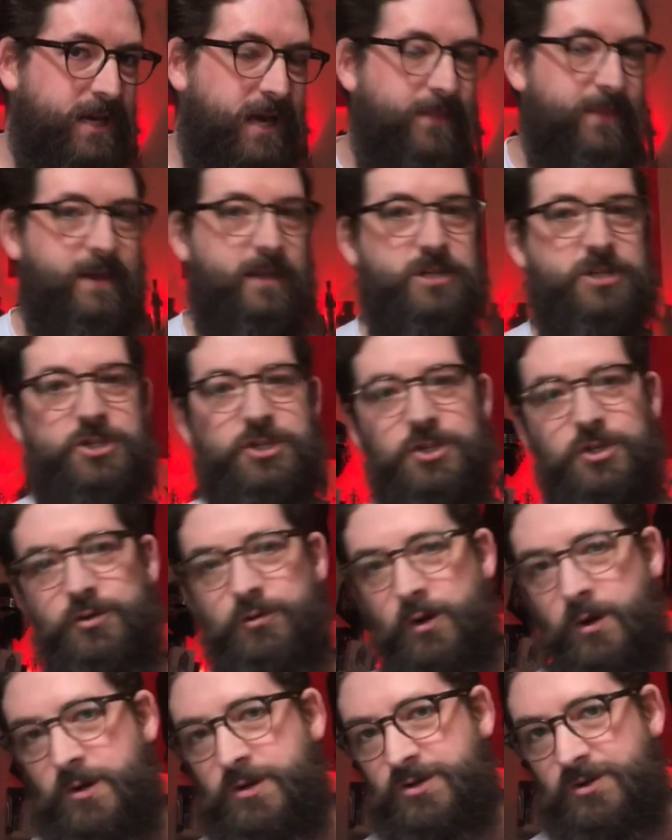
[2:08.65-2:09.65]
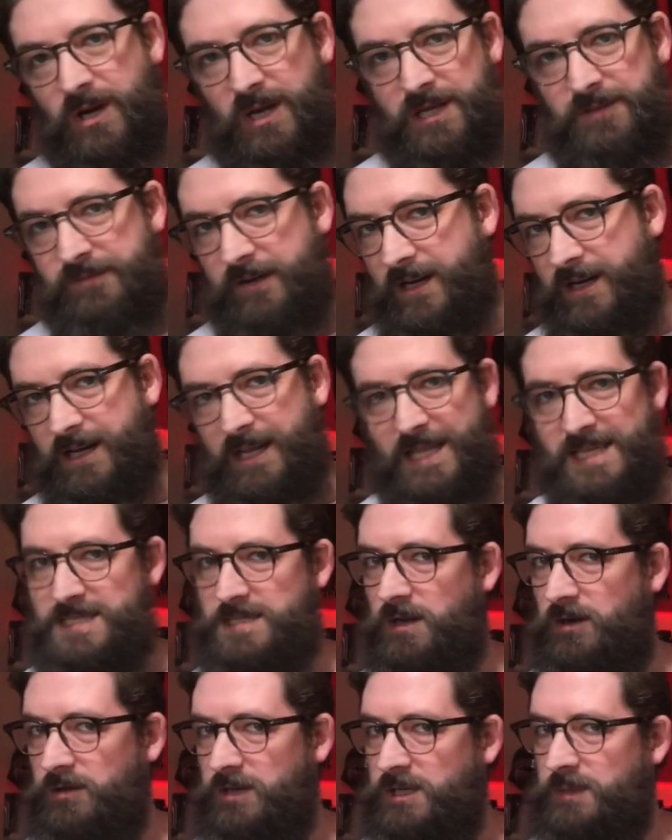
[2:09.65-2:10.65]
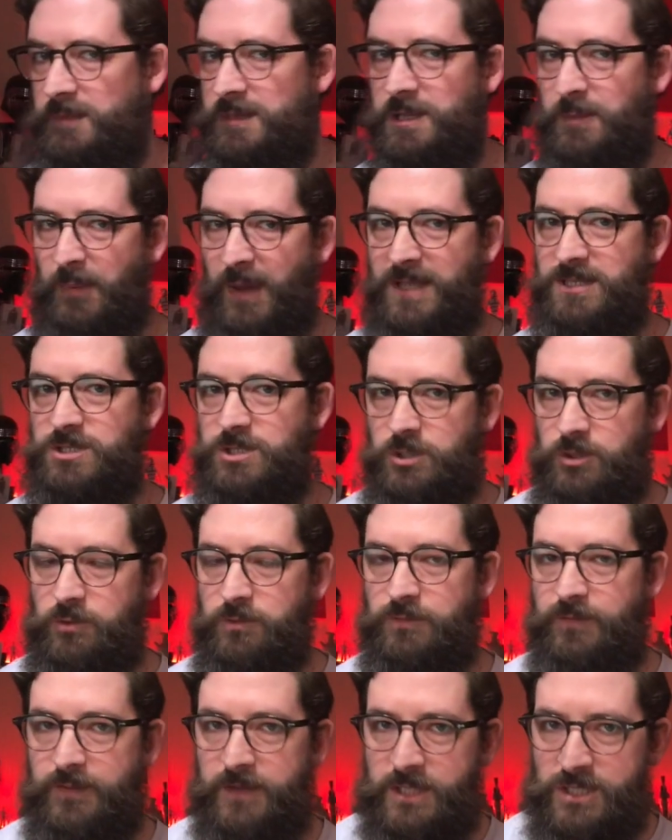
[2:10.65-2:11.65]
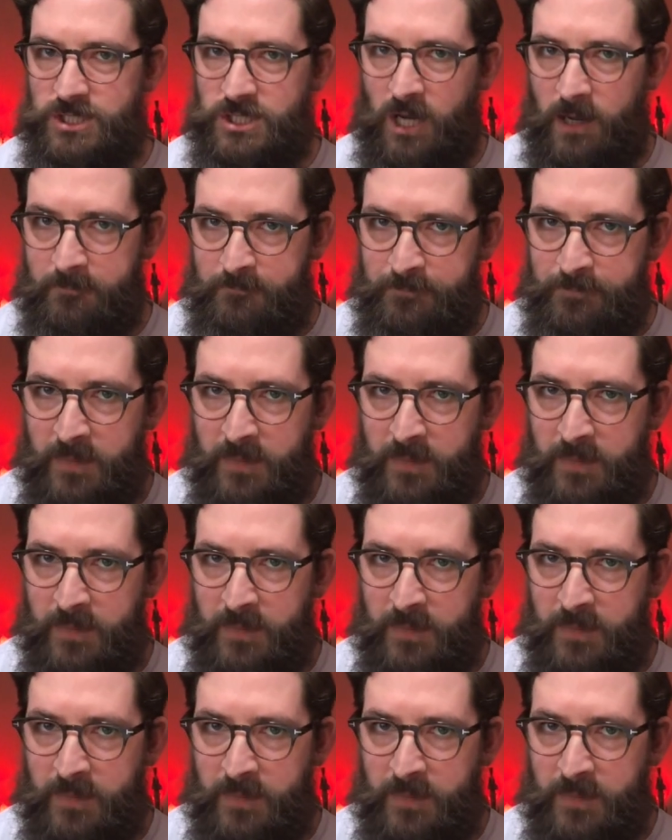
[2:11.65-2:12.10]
then a screwdriver is not going to be the best tool for the job.